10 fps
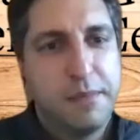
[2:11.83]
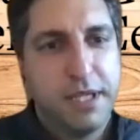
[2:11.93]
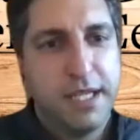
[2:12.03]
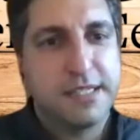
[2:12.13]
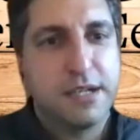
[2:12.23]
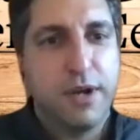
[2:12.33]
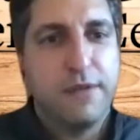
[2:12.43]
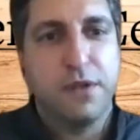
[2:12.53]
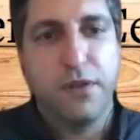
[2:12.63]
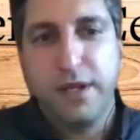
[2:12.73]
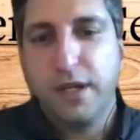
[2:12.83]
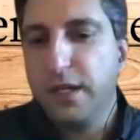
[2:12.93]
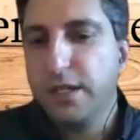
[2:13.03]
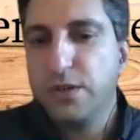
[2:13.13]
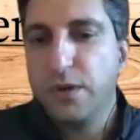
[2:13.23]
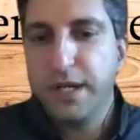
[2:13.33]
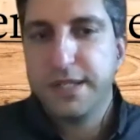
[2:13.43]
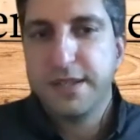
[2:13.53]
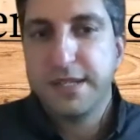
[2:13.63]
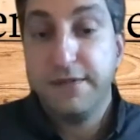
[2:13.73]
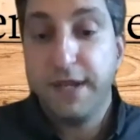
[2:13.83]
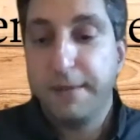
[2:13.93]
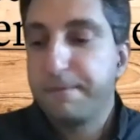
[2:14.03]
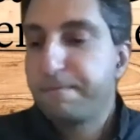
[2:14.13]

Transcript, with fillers: pleased and grateful that you could join us this evening.